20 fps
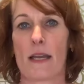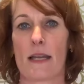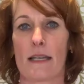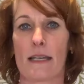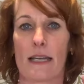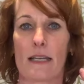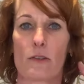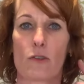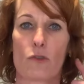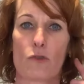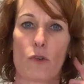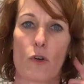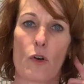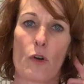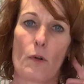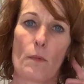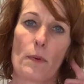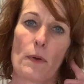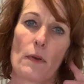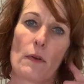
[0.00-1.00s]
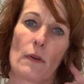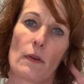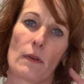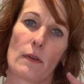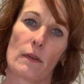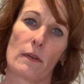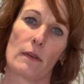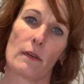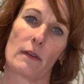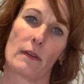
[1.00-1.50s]
Let's drop
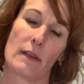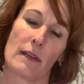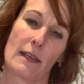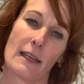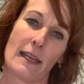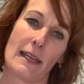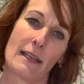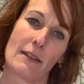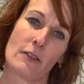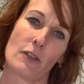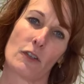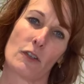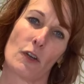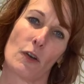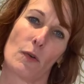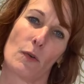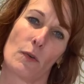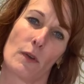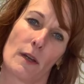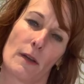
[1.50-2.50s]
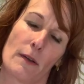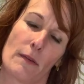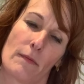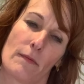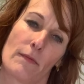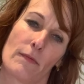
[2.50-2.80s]
ear to shoulder.